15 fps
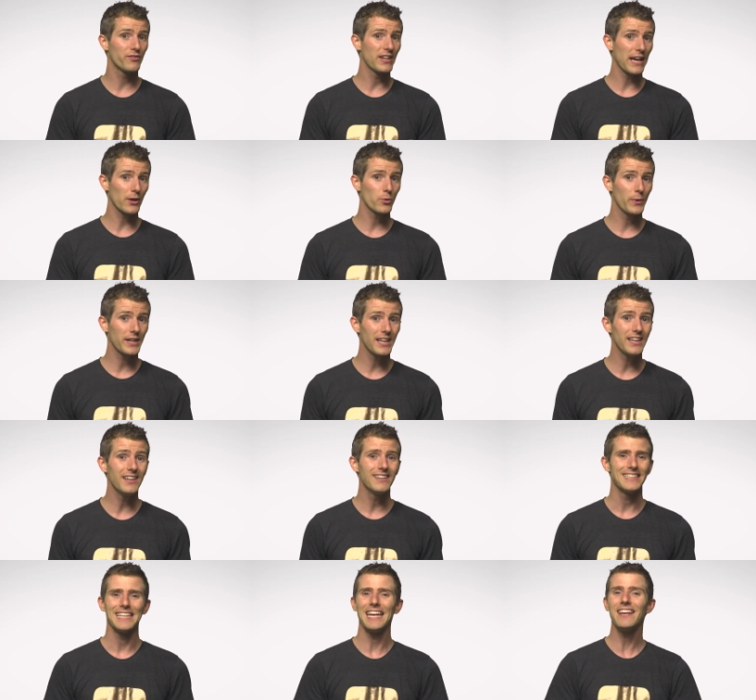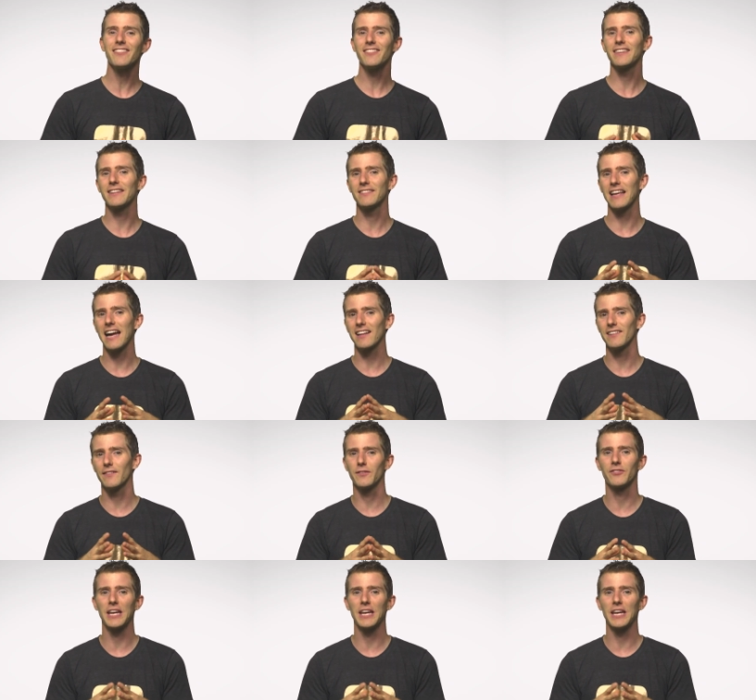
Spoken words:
of Tech Quickie isn't exactly the